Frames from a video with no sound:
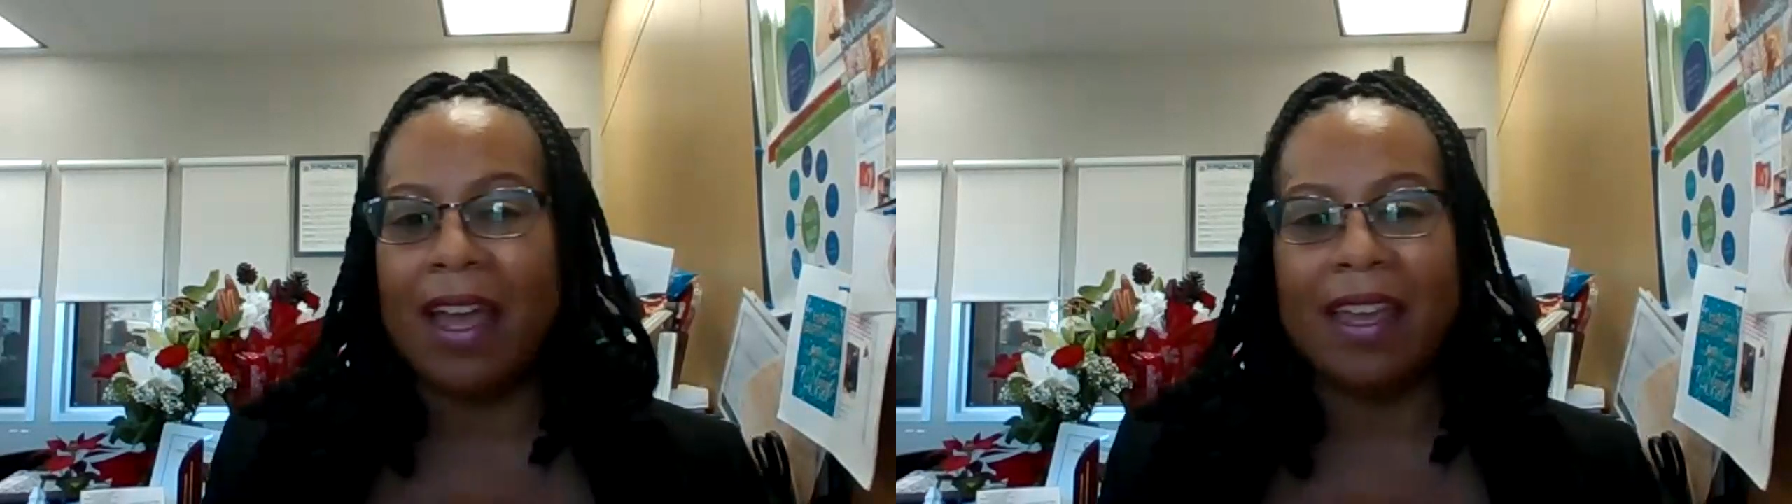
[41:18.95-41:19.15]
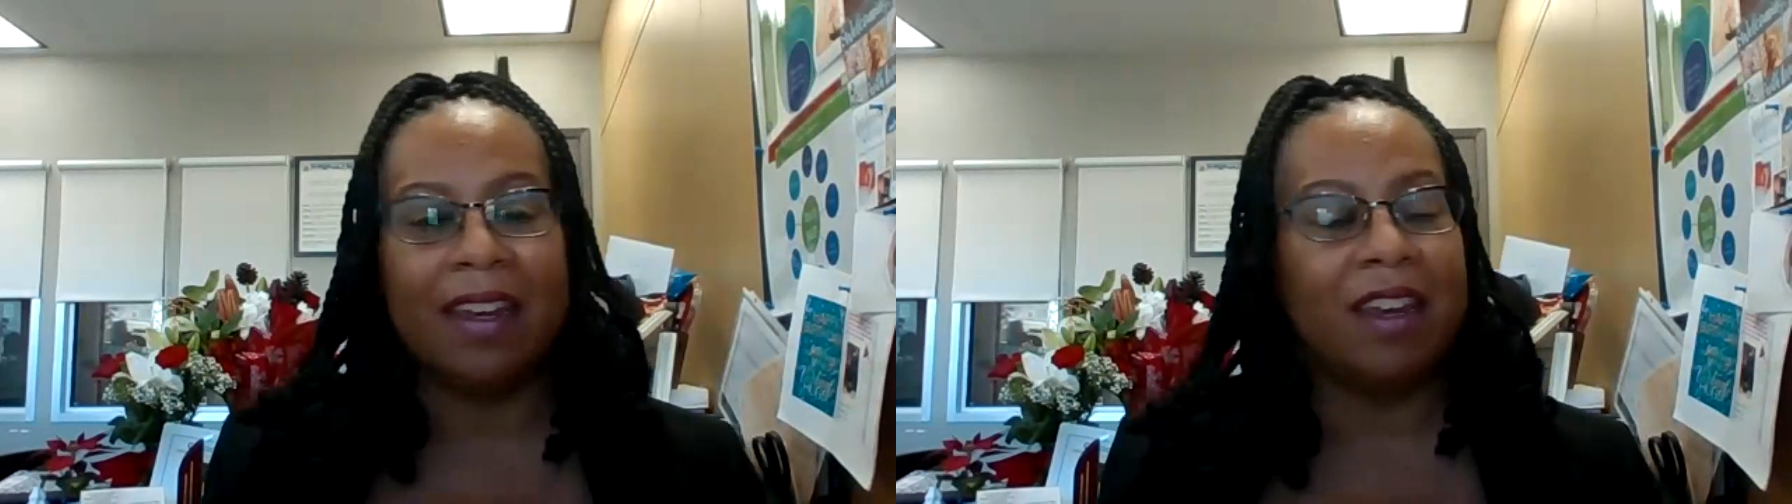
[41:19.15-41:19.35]

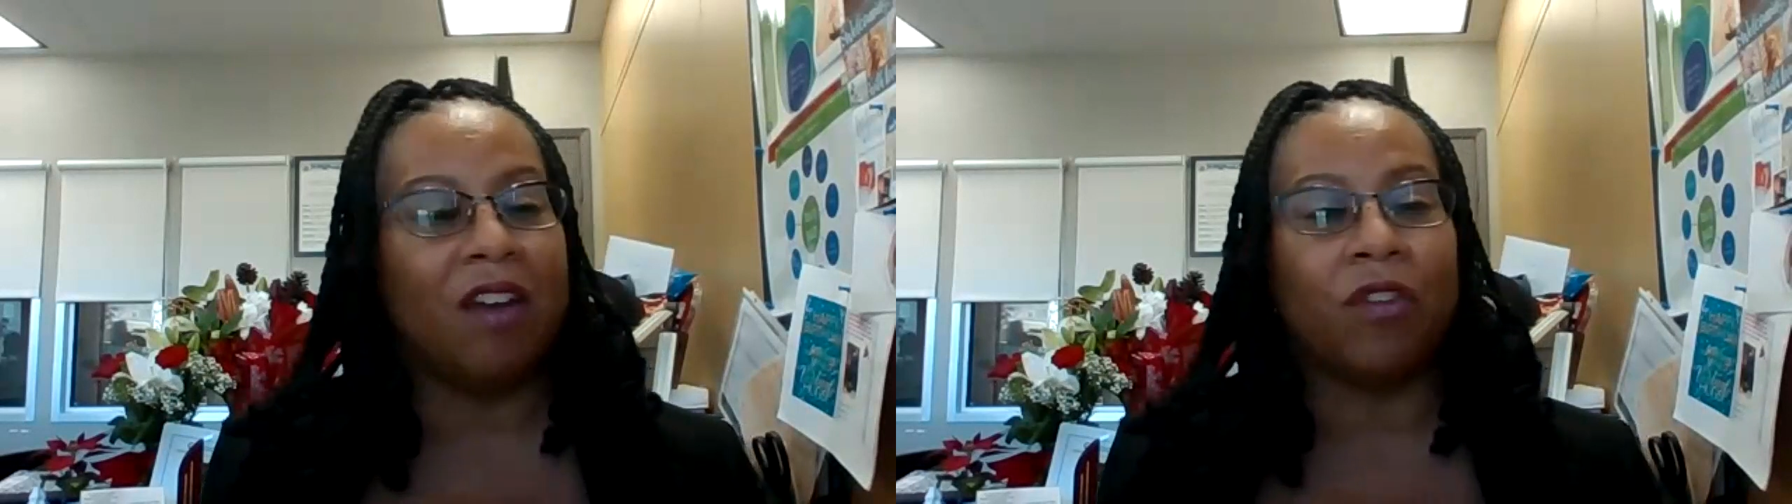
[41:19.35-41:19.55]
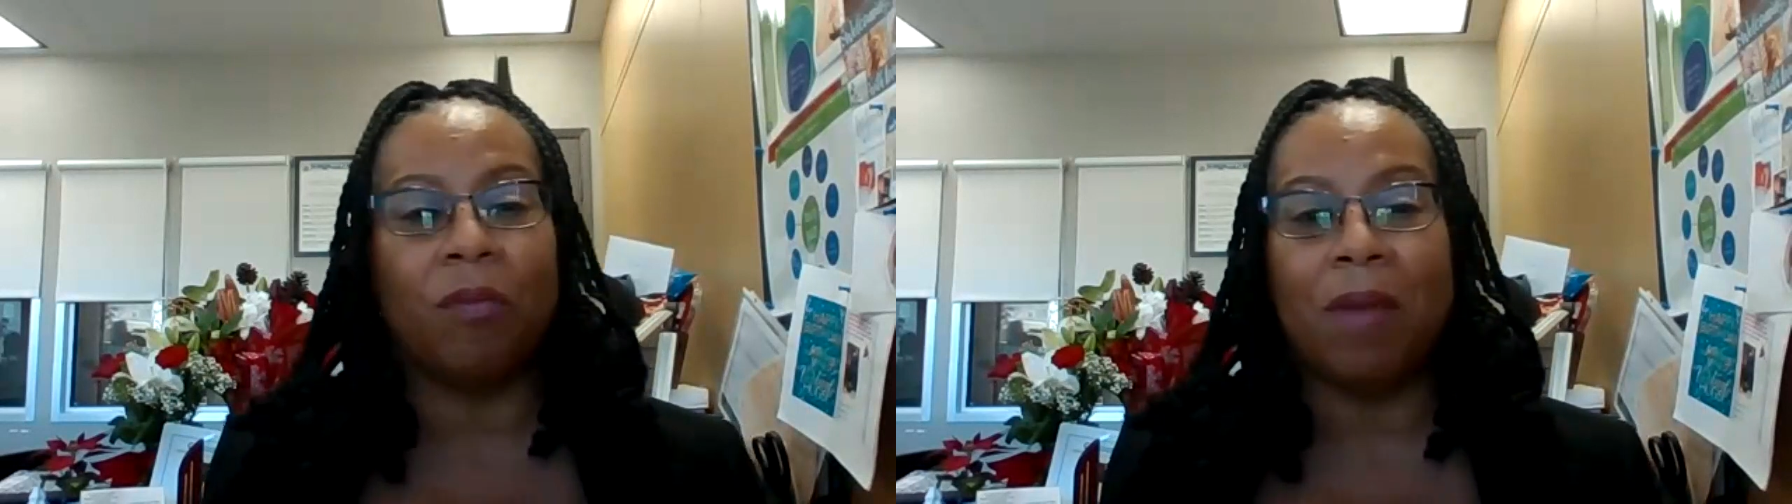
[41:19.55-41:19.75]
I had
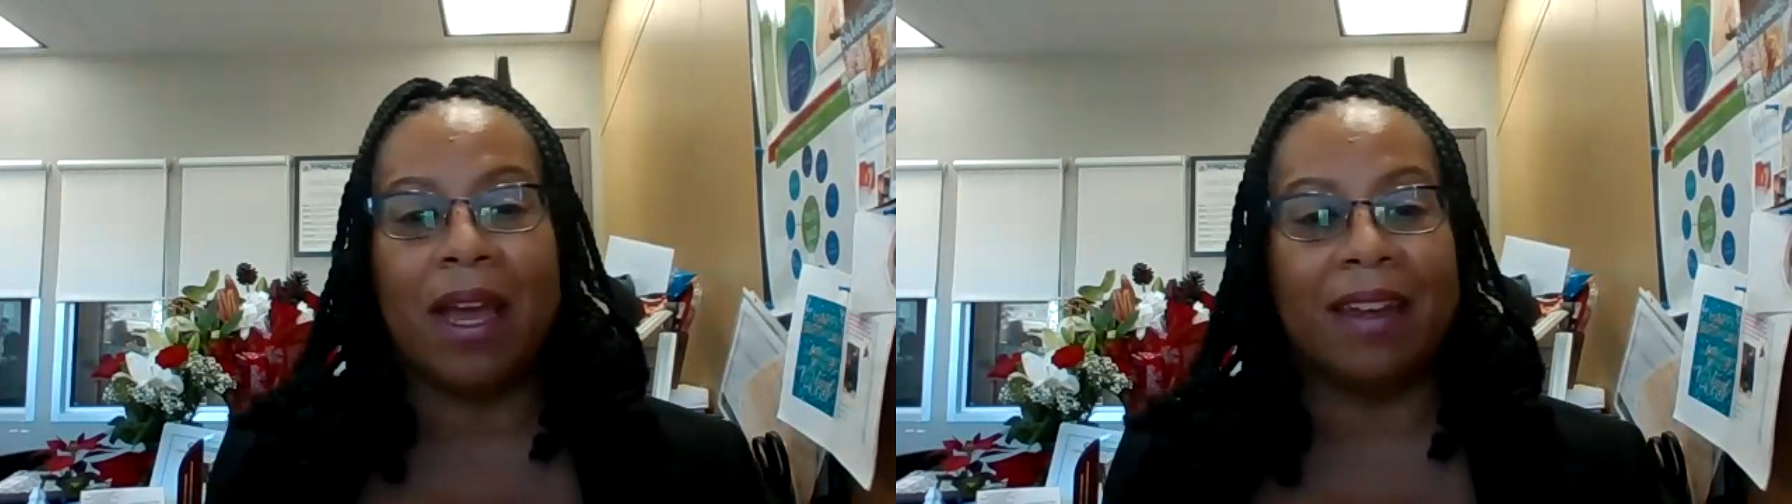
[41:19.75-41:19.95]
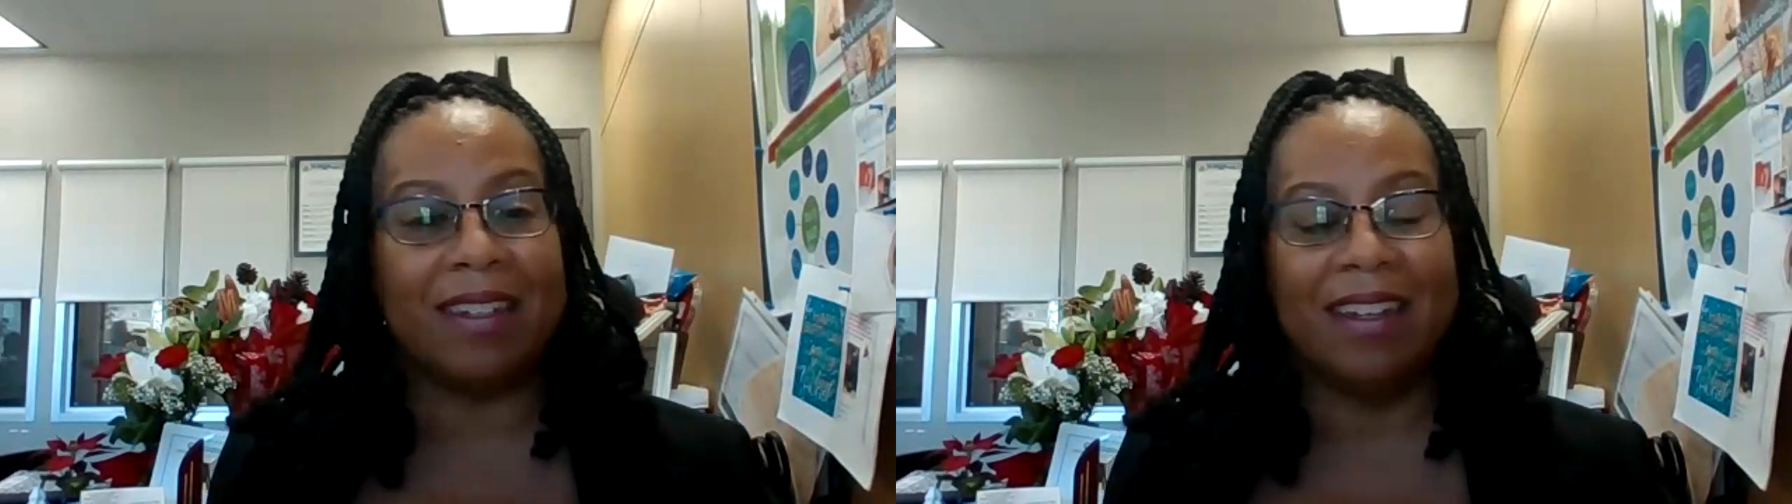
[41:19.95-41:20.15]
never
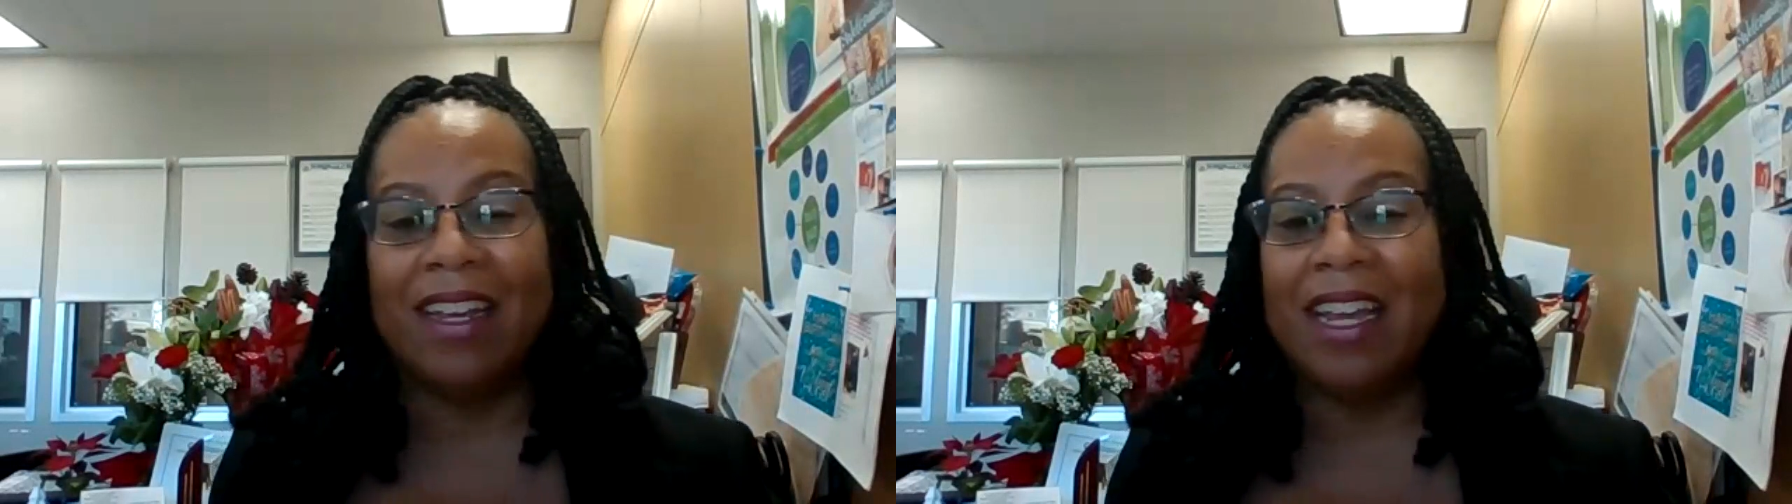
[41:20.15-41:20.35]
met